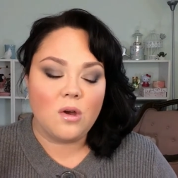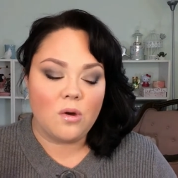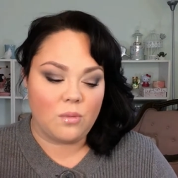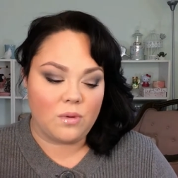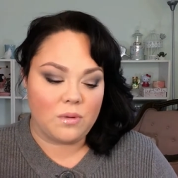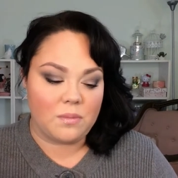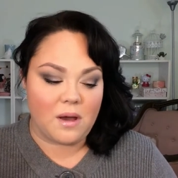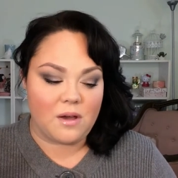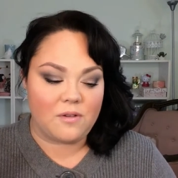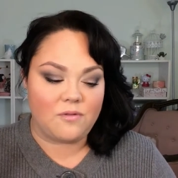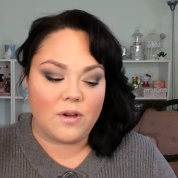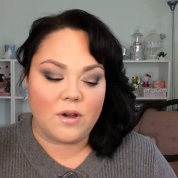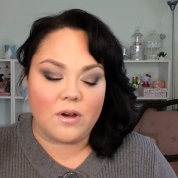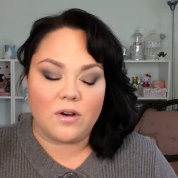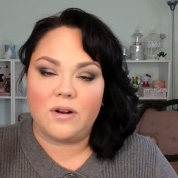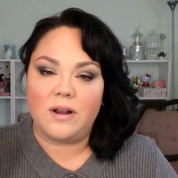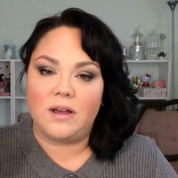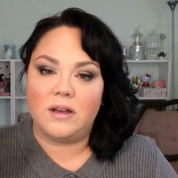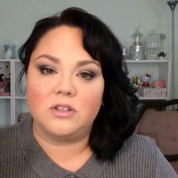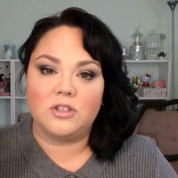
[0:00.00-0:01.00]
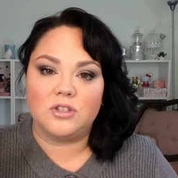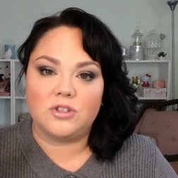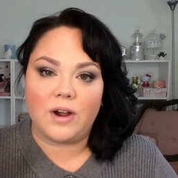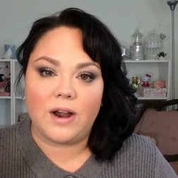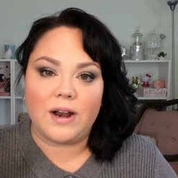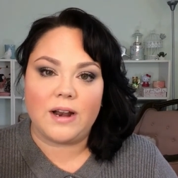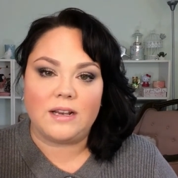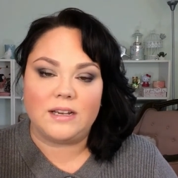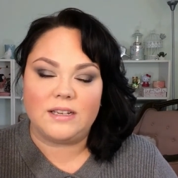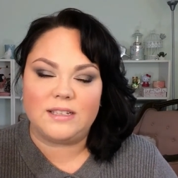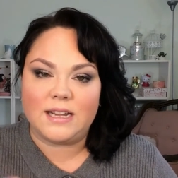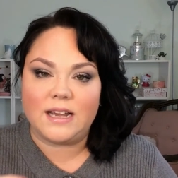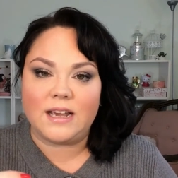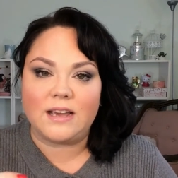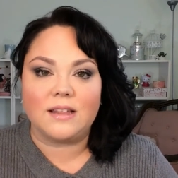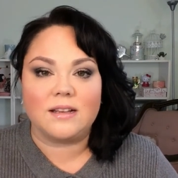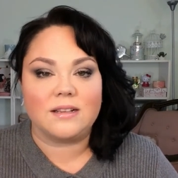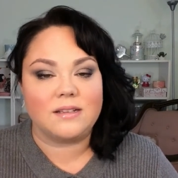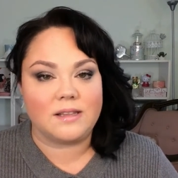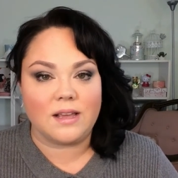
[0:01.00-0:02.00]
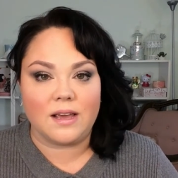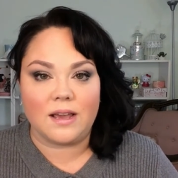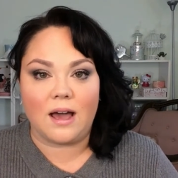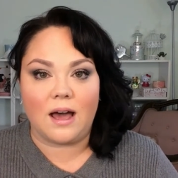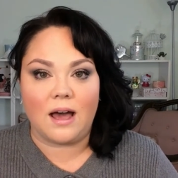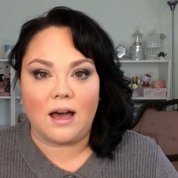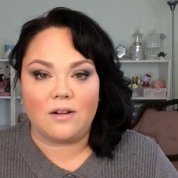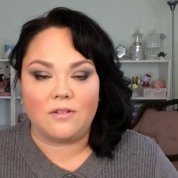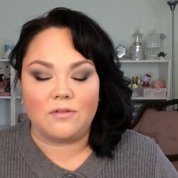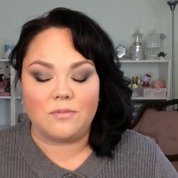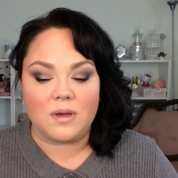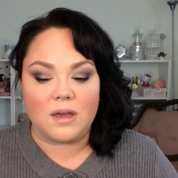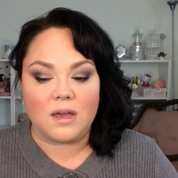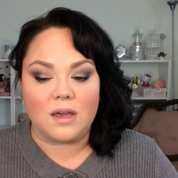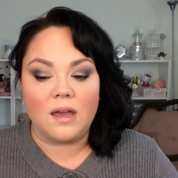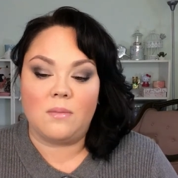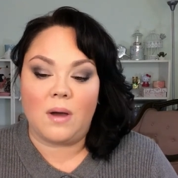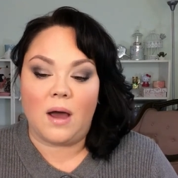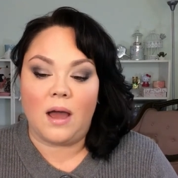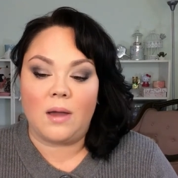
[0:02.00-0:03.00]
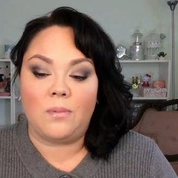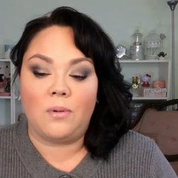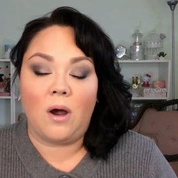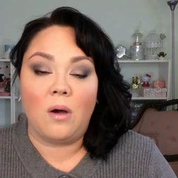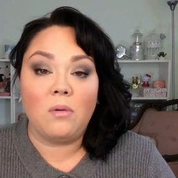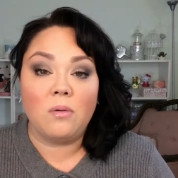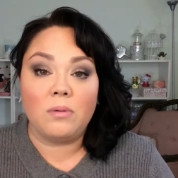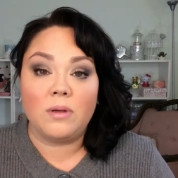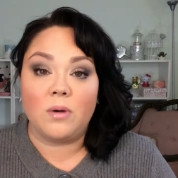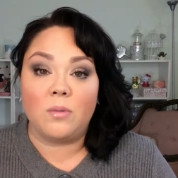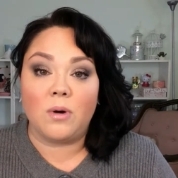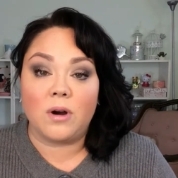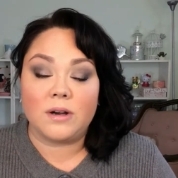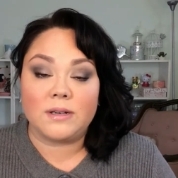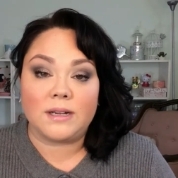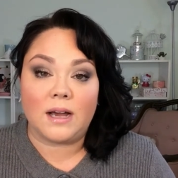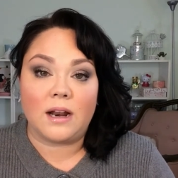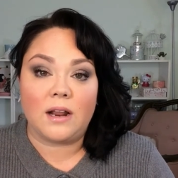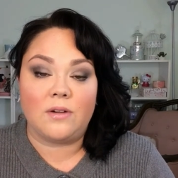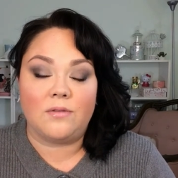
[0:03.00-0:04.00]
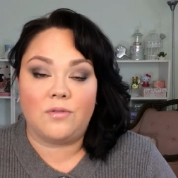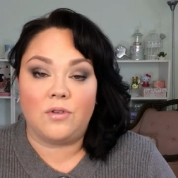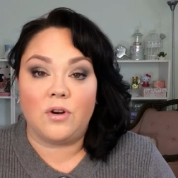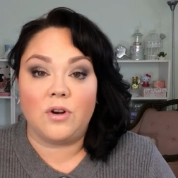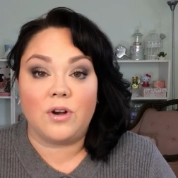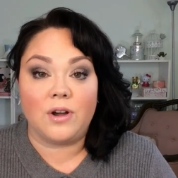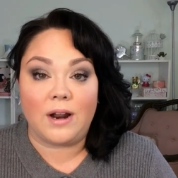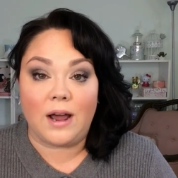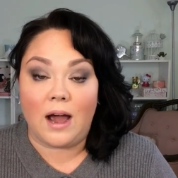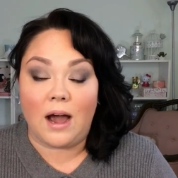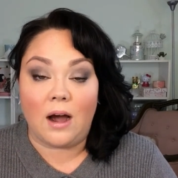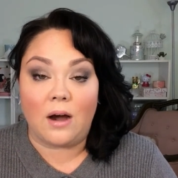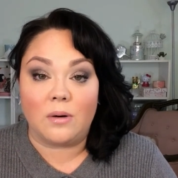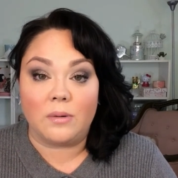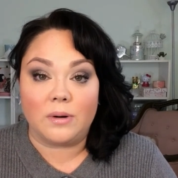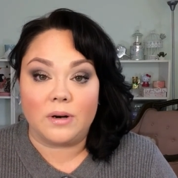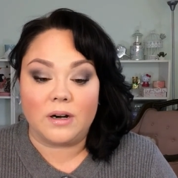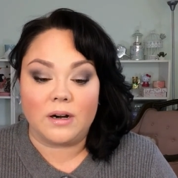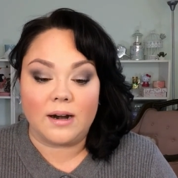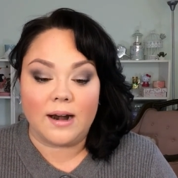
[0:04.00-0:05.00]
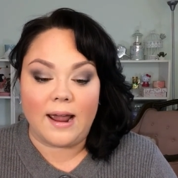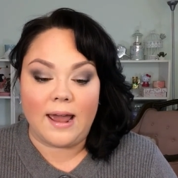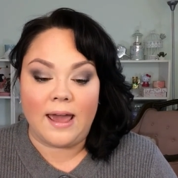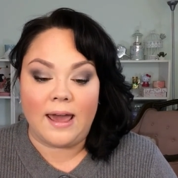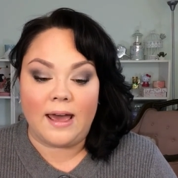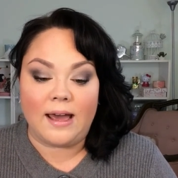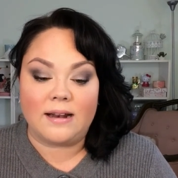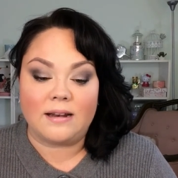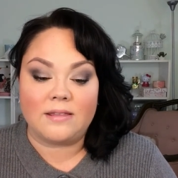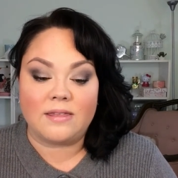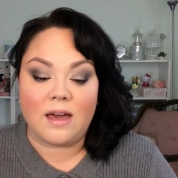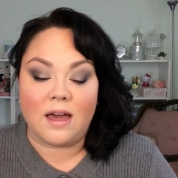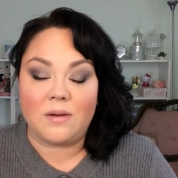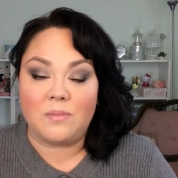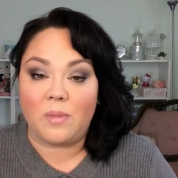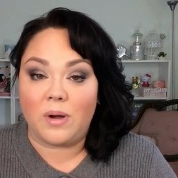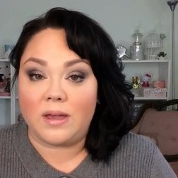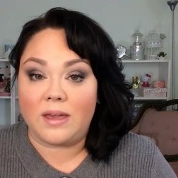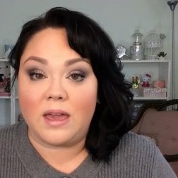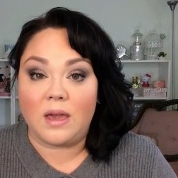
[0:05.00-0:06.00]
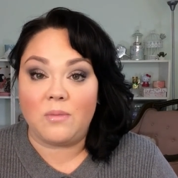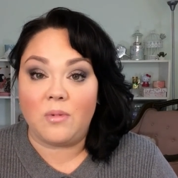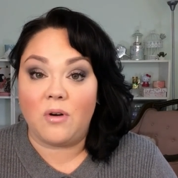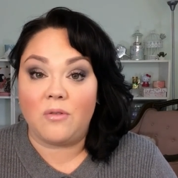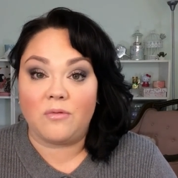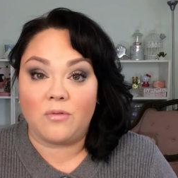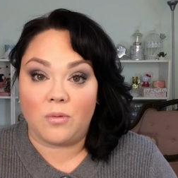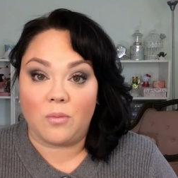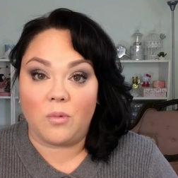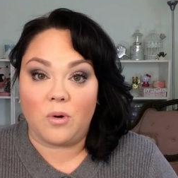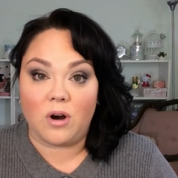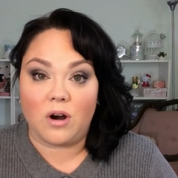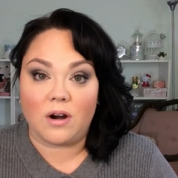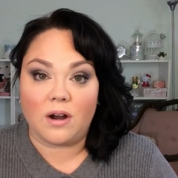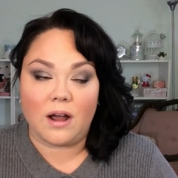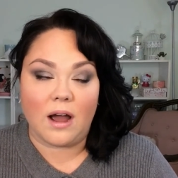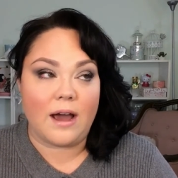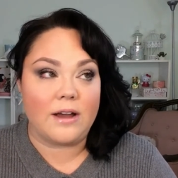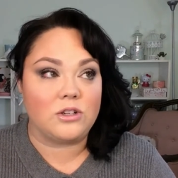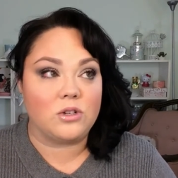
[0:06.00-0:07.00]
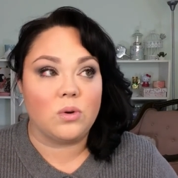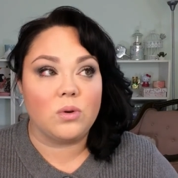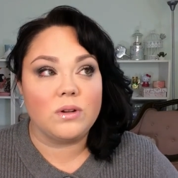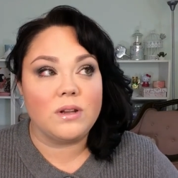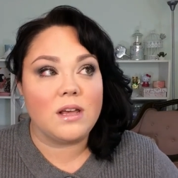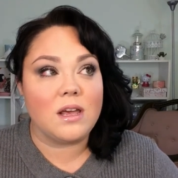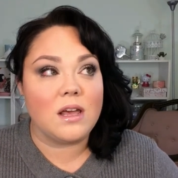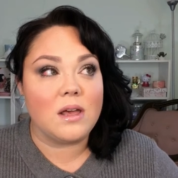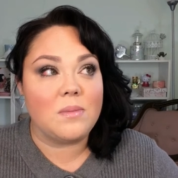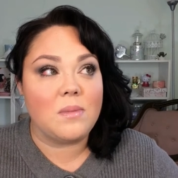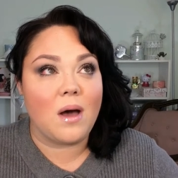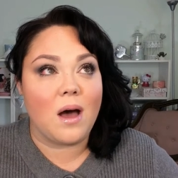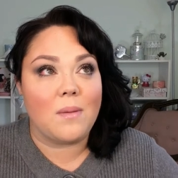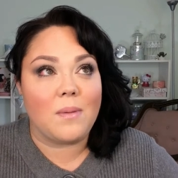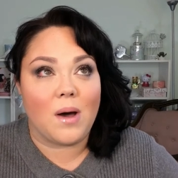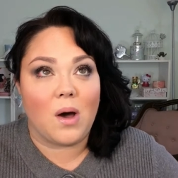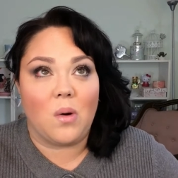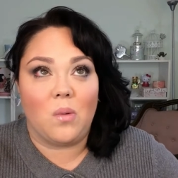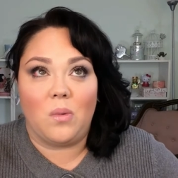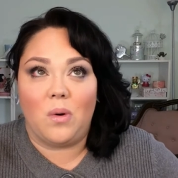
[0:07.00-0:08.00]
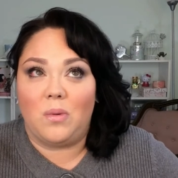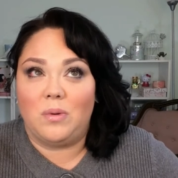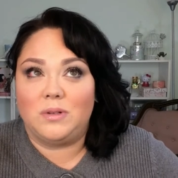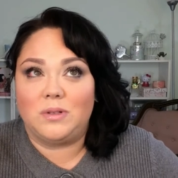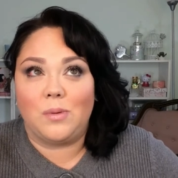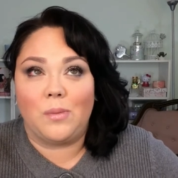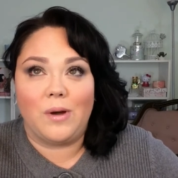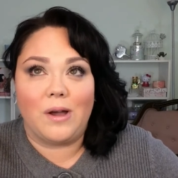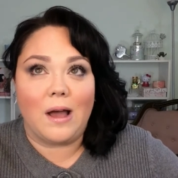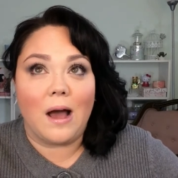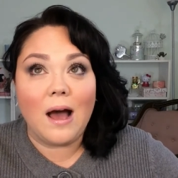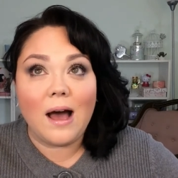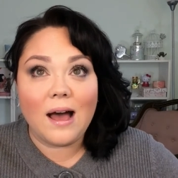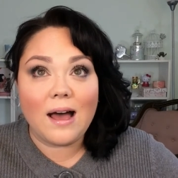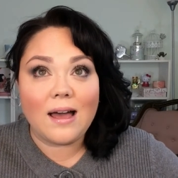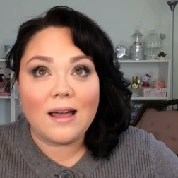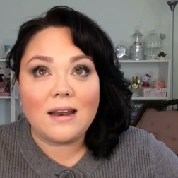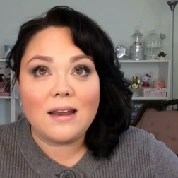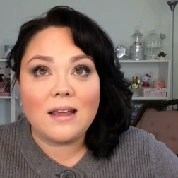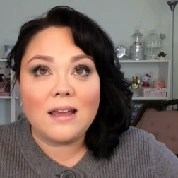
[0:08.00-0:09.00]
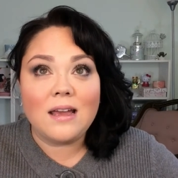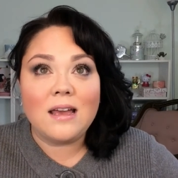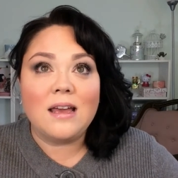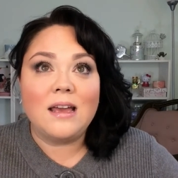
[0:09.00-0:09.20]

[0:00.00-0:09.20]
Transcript: with my fingernails, trying to dig this thing out of me. Um, I probably worked on it for a good hour, and then Mike came home from work. I told him about what was going on.